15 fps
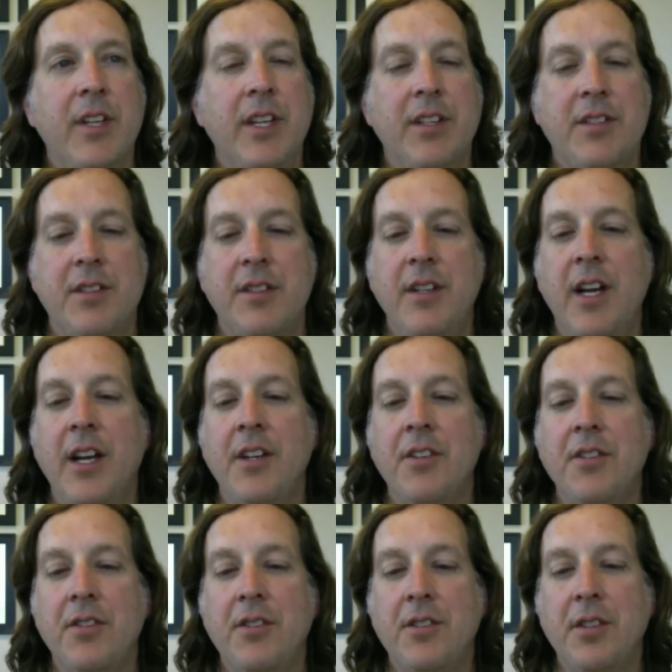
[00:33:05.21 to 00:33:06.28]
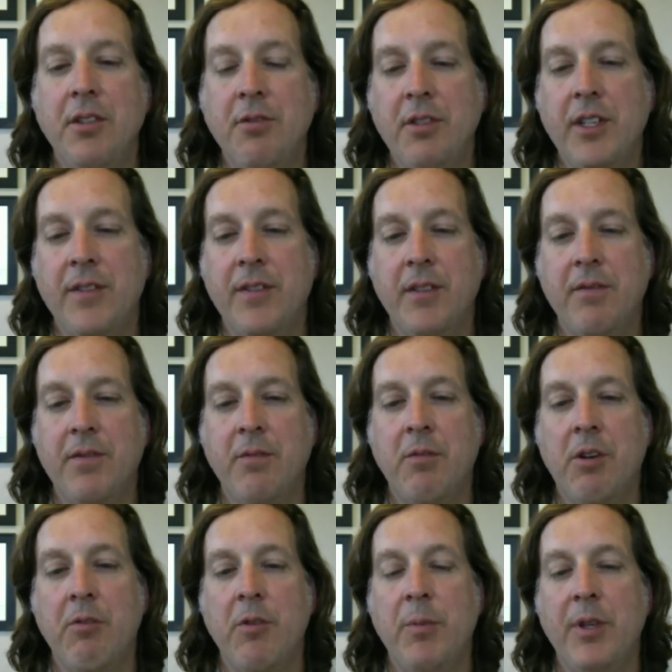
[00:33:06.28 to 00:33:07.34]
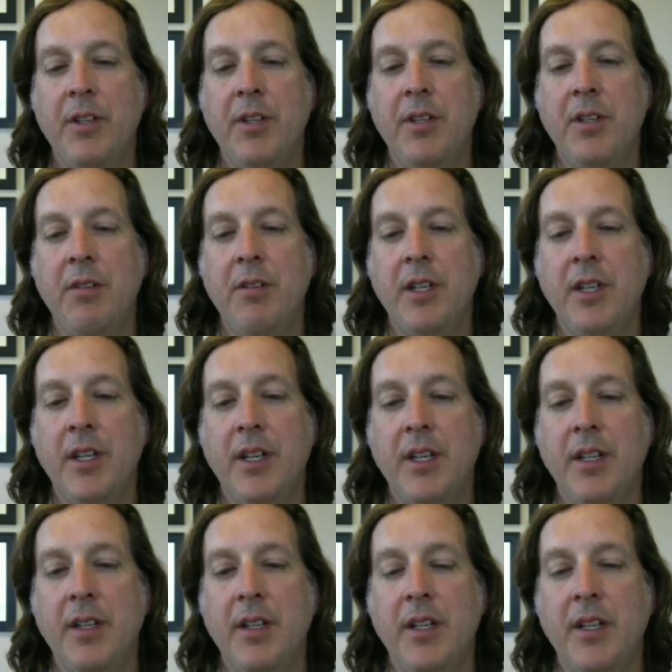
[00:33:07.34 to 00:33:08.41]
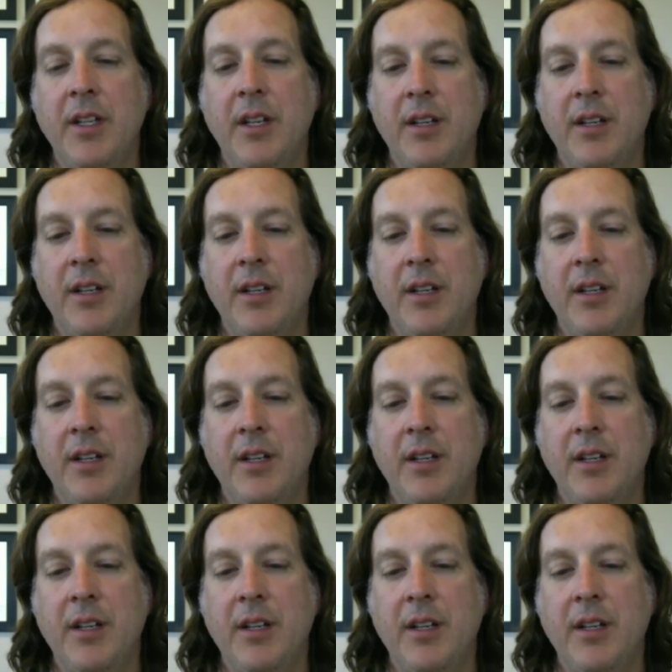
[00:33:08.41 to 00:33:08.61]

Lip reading: It's not too different from what we've been doing in